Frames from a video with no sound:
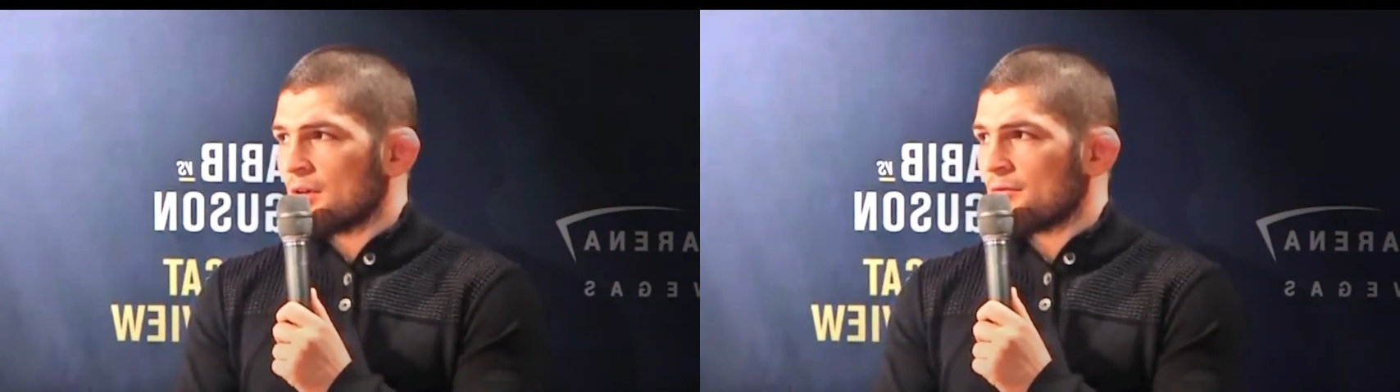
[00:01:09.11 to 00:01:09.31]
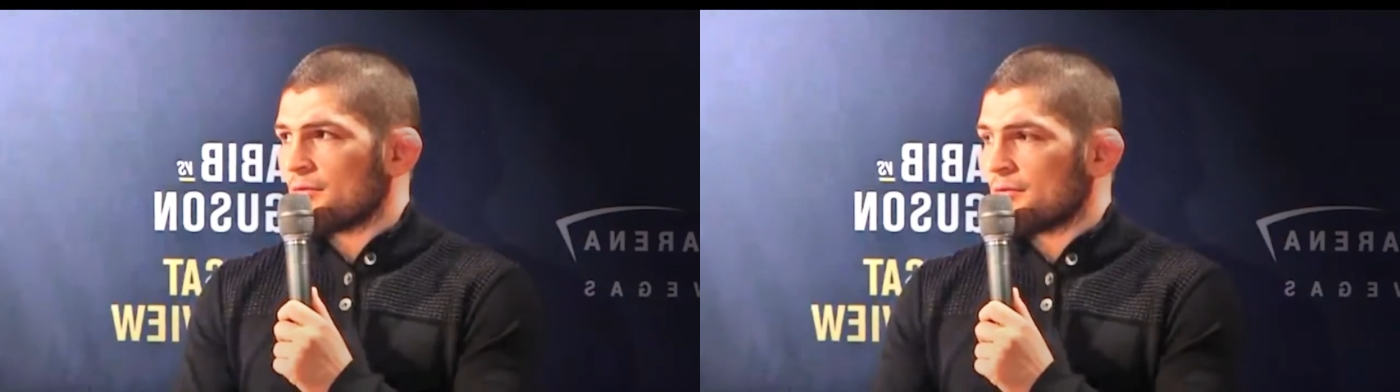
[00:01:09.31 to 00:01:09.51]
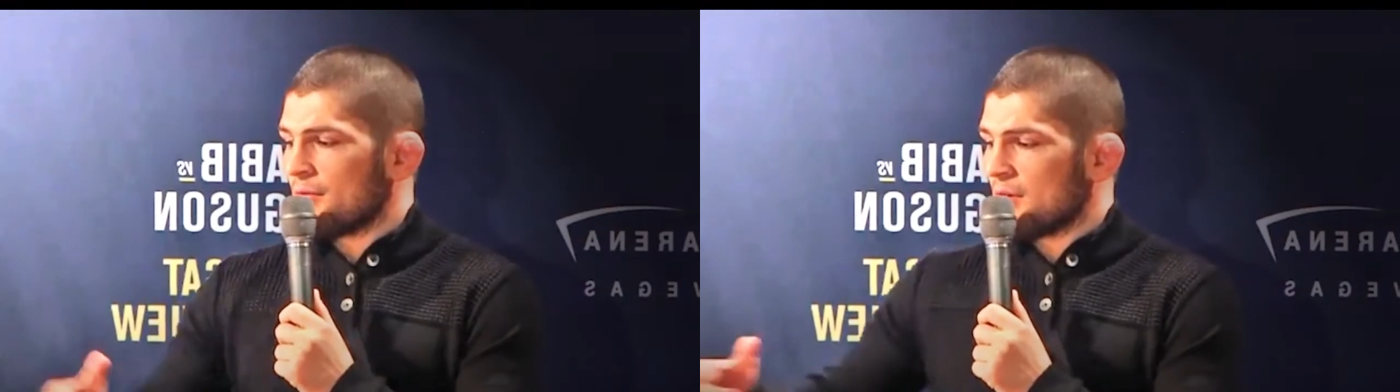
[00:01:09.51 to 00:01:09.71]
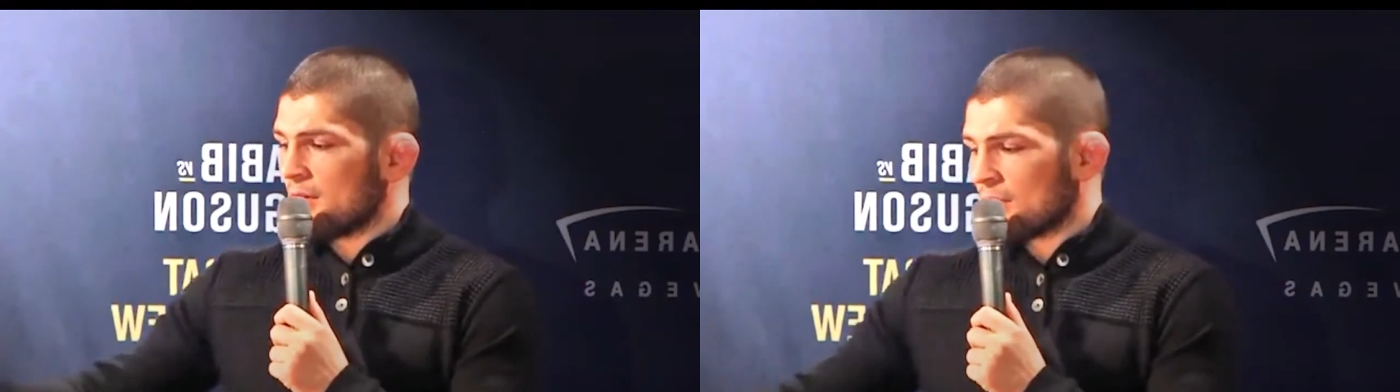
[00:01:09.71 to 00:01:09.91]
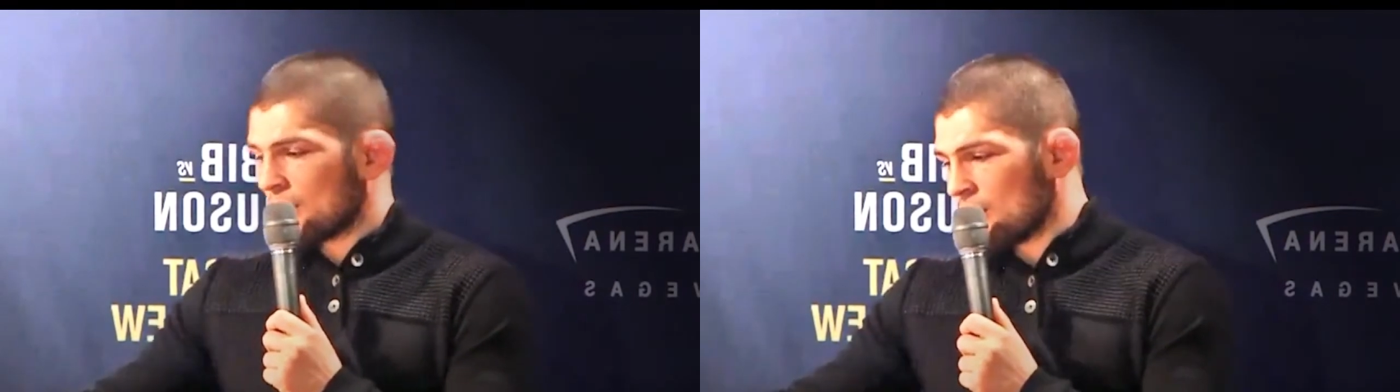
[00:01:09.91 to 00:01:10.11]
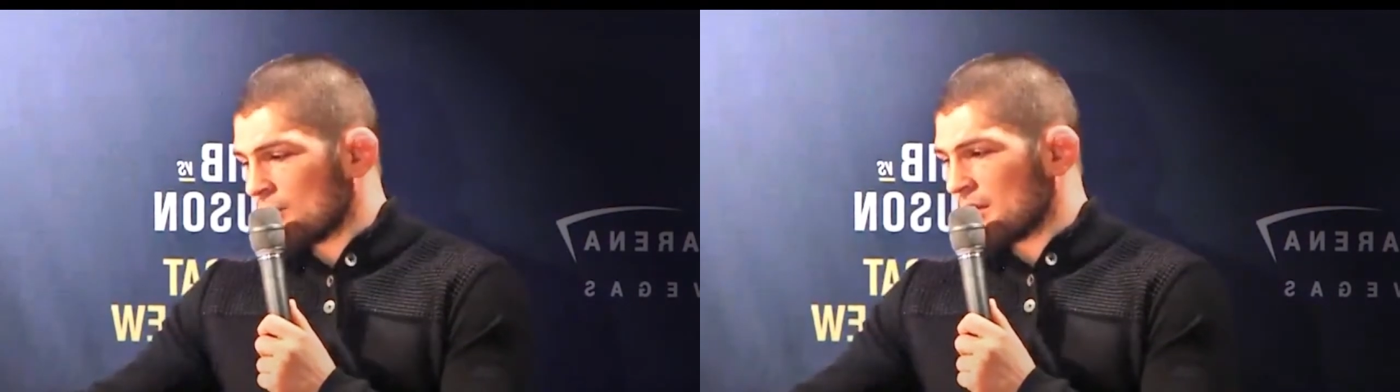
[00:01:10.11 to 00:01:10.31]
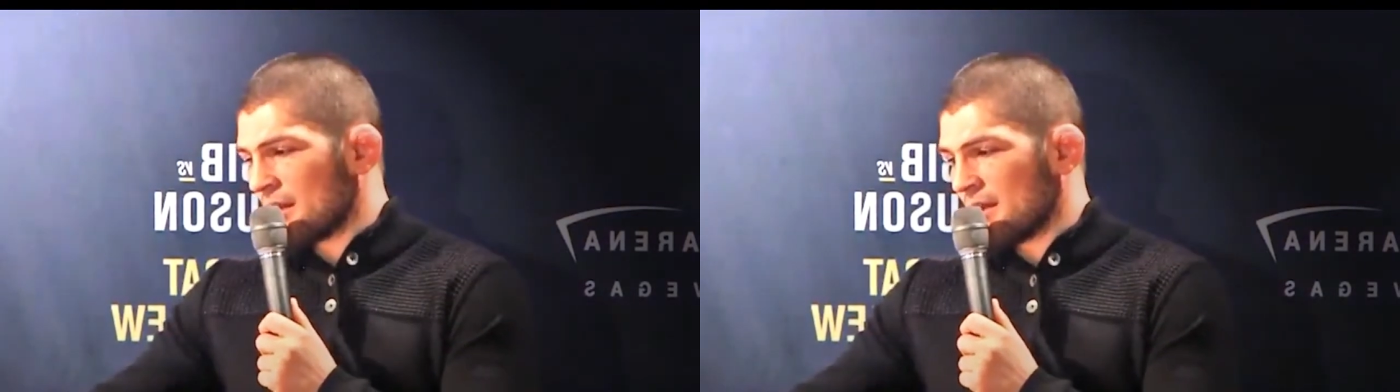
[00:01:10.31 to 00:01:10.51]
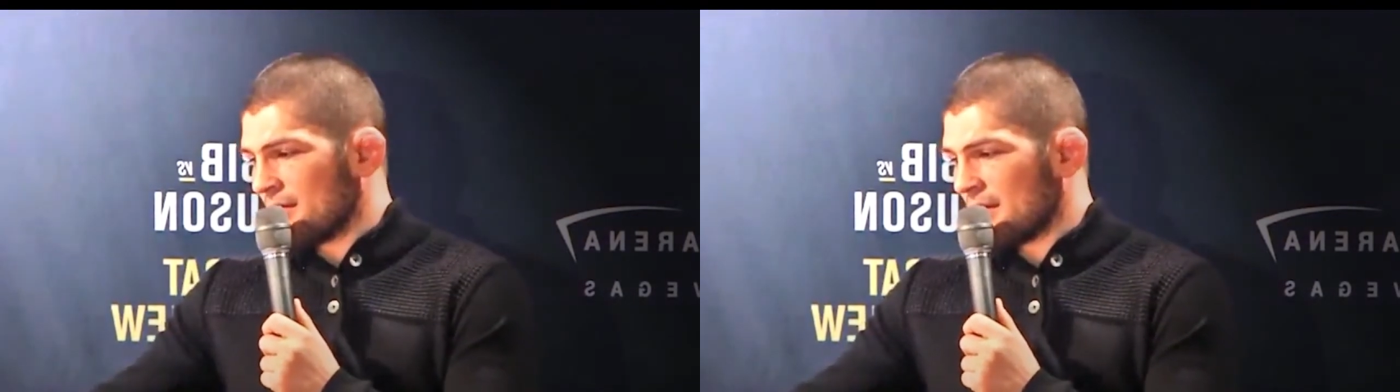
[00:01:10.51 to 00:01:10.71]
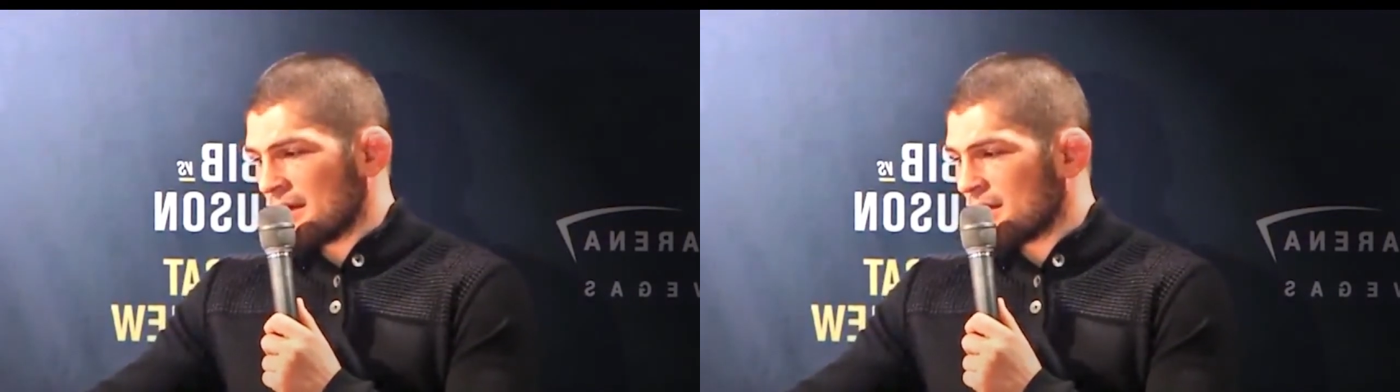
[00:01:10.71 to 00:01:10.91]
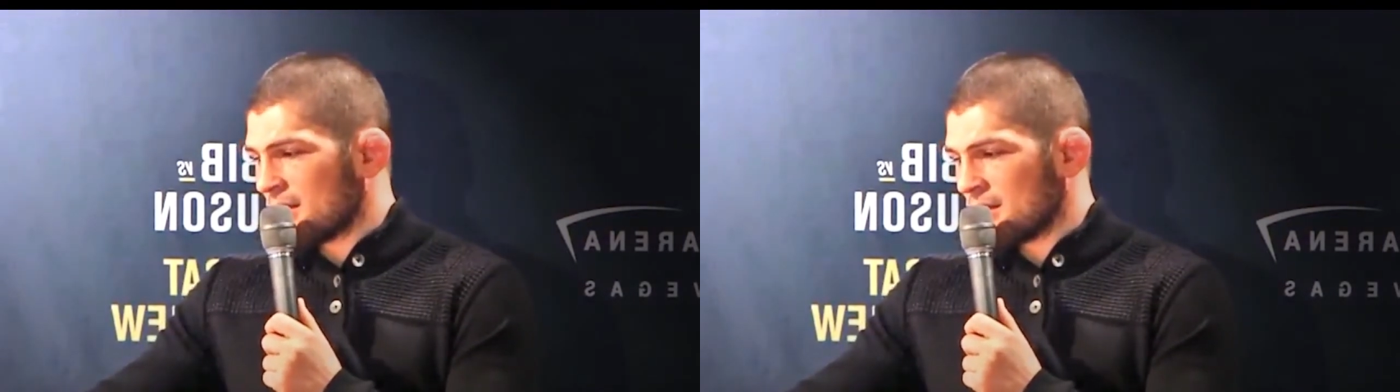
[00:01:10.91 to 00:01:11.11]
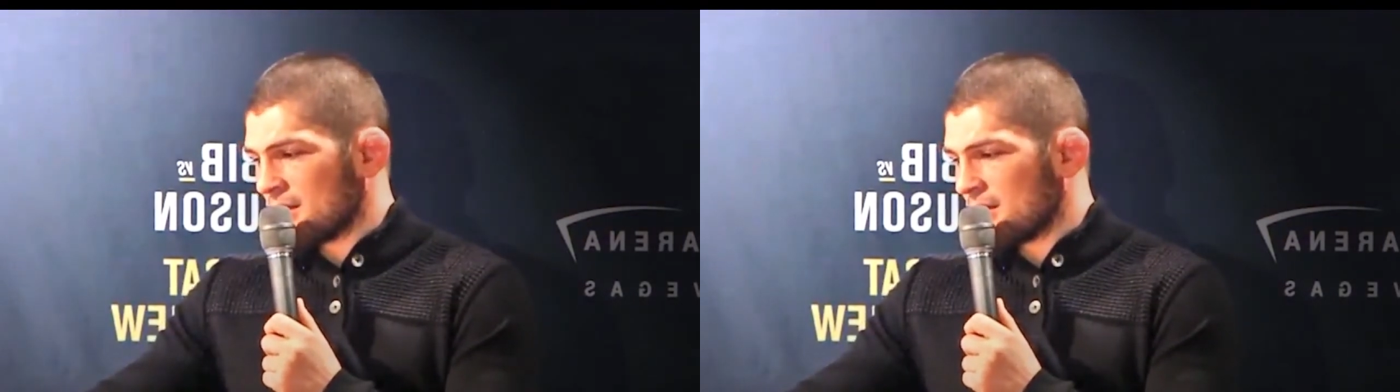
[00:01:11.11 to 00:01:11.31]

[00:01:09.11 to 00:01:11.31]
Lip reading: if Conor have like